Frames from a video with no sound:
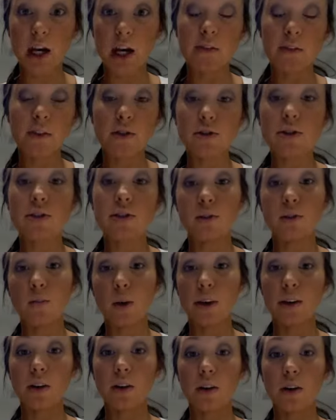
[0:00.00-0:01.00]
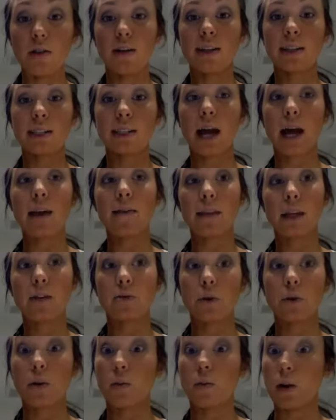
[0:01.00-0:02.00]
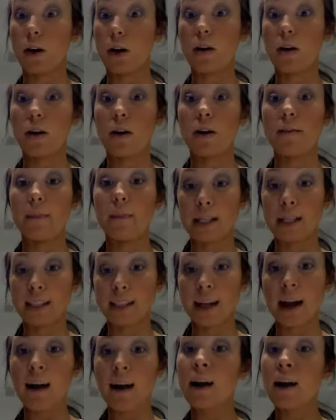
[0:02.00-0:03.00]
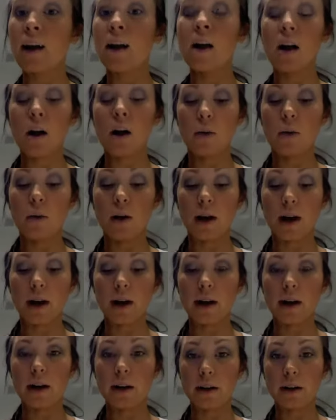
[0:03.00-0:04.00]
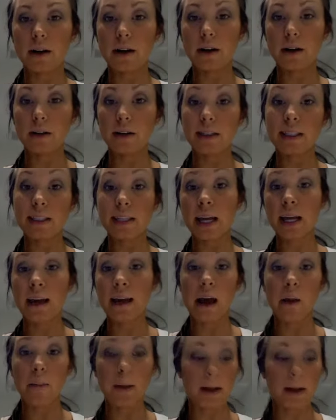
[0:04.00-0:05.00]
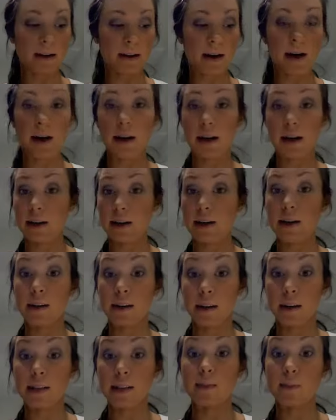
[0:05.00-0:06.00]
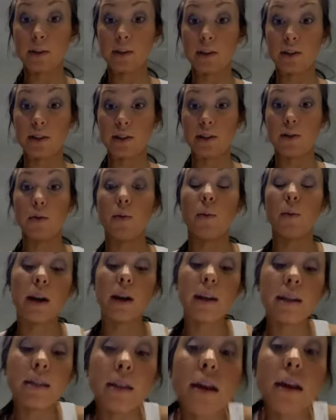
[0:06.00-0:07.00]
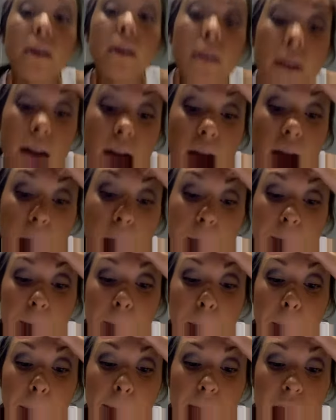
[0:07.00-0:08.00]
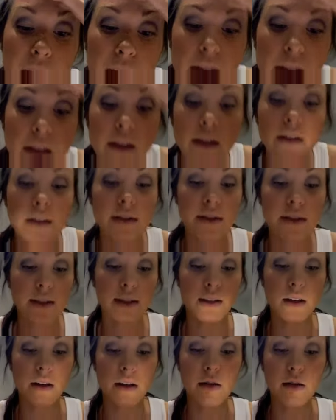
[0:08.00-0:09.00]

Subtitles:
If you just do one coat, it's kind of like doing one coat of mascara, where it'll stand out but not nearly as much as you want it to. So